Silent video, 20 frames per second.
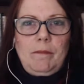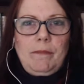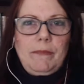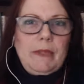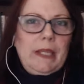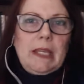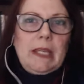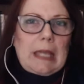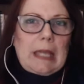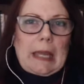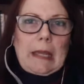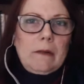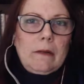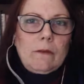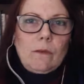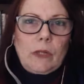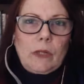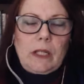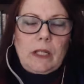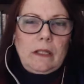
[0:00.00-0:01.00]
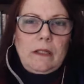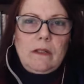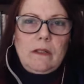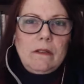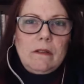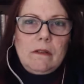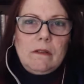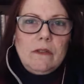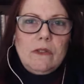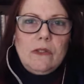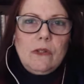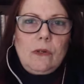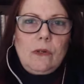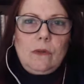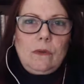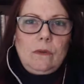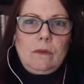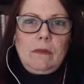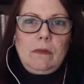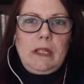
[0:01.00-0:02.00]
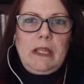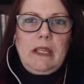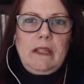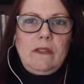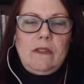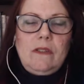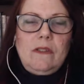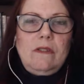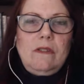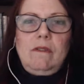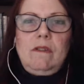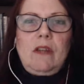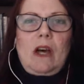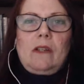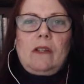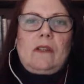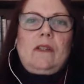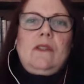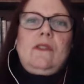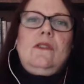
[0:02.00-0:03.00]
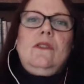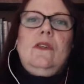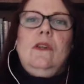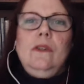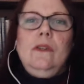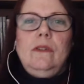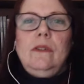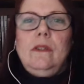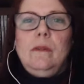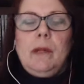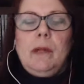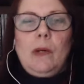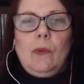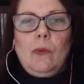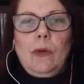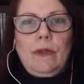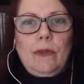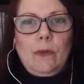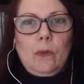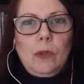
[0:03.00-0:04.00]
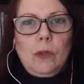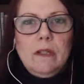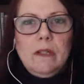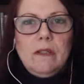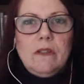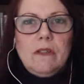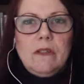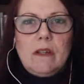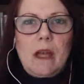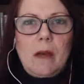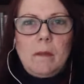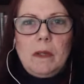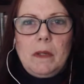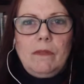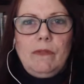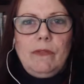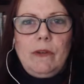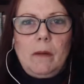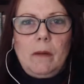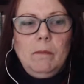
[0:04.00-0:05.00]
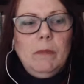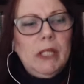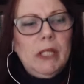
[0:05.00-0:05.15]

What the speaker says: He can't read, so he's not concerned about where the words are coming from,